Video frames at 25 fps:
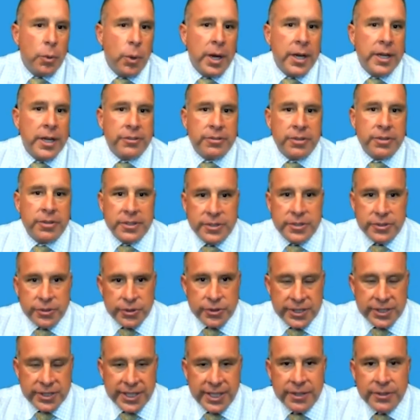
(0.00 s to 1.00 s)
Quiet trust,
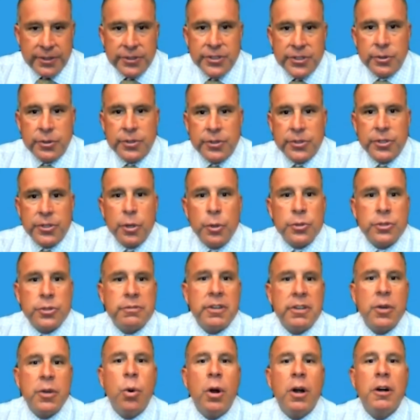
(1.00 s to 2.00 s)
as you see, there's no
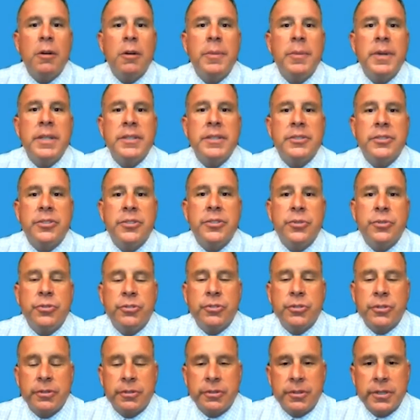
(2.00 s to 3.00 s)
disclosure requirement to
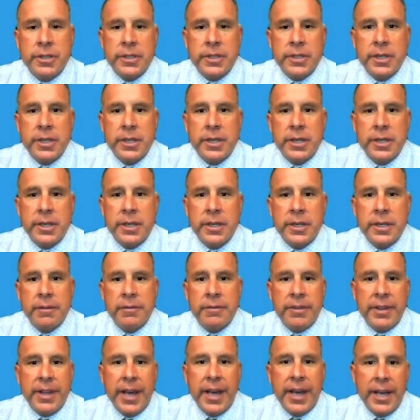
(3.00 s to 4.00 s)
children
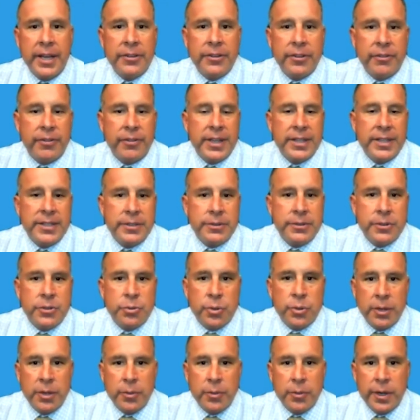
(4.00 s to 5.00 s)
of the age of 18 or
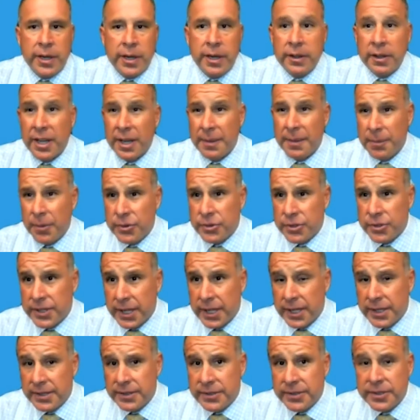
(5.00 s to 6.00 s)
21, unlike most
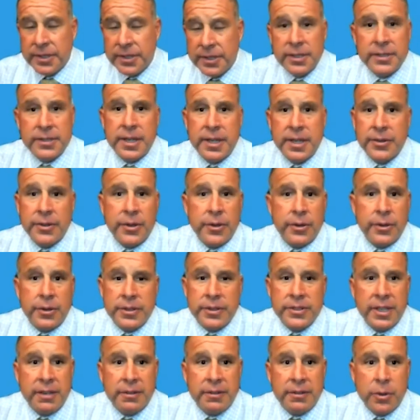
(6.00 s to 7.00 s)
states. South
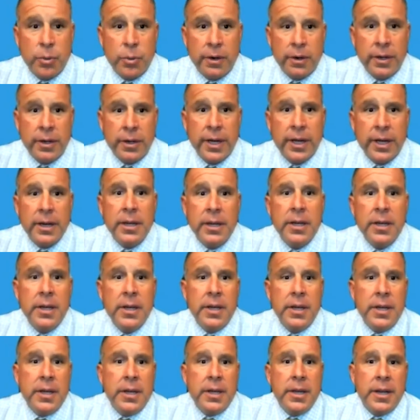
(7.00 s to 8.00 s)
Dakota does not require that.
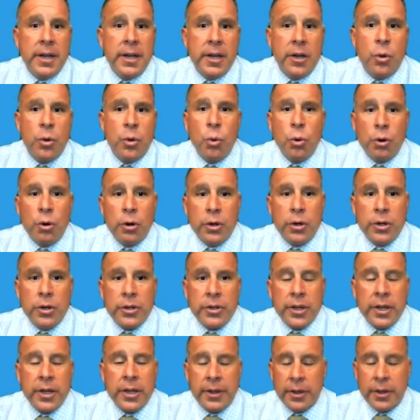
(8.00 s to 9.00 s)
And in
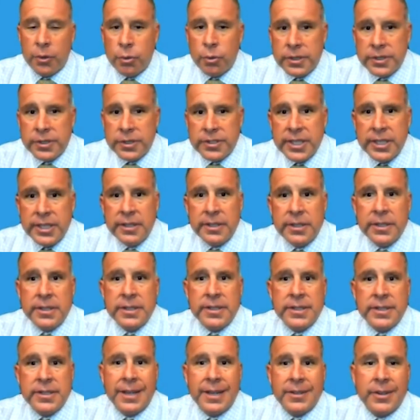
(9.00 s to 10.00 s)
court, the court seal
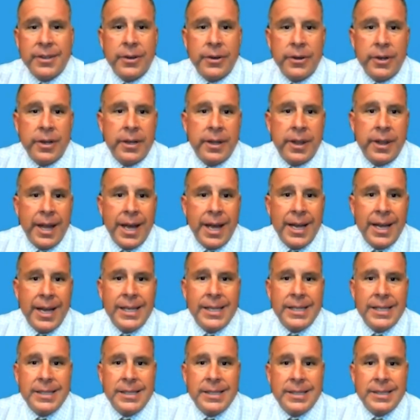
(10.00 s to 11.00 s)
in South Dakota,
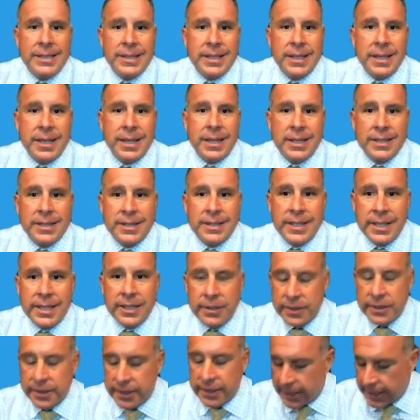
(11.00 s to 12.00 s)
that is
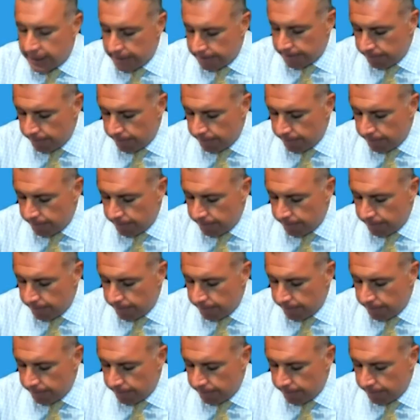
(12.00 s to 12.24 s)
sealed